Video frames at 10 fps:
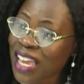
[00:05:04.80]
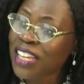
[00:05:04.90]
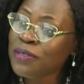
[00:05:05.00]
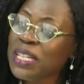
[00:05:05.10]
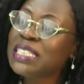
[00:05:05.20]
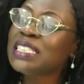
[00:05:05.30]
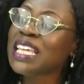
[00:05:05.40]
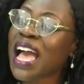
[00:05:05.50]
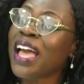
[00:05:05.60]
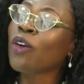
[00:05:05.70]
It means
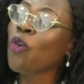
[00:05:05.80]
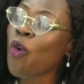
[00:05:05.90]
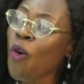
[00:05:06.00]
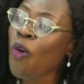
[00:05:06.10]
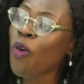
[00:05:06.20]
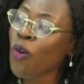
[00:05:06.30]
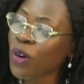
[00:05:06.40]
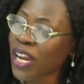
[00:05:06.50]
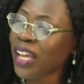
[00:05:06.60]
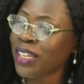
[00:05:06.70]
they are a
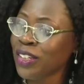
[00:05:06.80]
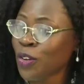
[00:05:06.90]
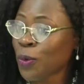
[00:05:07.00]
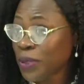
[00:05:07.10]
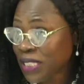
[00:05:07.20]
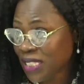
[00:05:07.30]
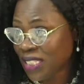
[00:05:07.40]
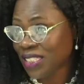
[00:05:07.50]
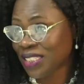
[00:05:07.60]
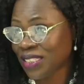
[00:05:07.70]
co-owner in your
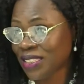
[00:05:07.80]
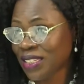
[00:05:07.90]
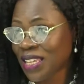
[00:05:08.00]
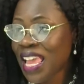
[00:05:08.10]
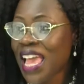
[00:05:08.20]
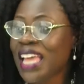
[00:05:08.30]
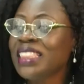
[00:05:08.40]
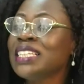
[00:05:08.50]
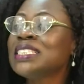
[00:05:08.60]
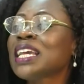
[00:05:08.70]
business and
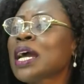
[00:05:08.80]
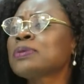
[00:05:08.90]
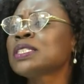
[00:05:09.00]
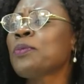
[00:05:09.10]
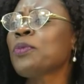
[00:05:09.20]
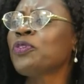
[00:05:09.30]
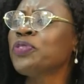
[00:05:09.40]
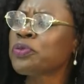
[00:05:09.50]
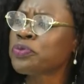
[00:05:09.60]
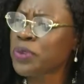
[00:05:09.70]
they take up some of
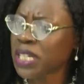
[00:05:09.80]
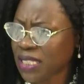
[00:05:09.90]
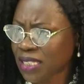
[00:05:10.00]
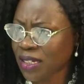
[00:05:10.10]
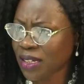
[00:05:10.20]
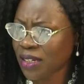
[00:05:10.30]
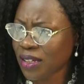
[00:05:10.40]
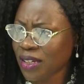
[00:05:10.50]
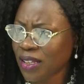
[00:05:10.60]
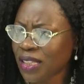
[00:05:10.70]
the risk
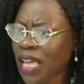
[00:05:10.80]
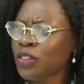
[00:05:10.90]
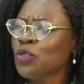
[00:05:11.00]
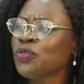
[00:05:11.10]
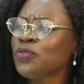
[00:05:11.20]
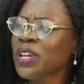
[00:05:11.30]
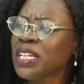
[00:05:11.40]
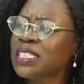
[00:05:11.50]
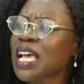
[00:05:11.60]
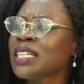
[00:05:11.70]
that you
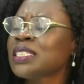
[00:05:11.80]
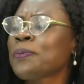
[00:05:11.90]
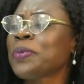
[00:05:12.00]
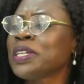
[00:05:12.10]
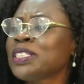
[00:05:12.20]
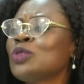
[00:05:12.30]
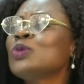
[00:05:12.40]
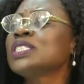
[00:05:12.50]
face as the person who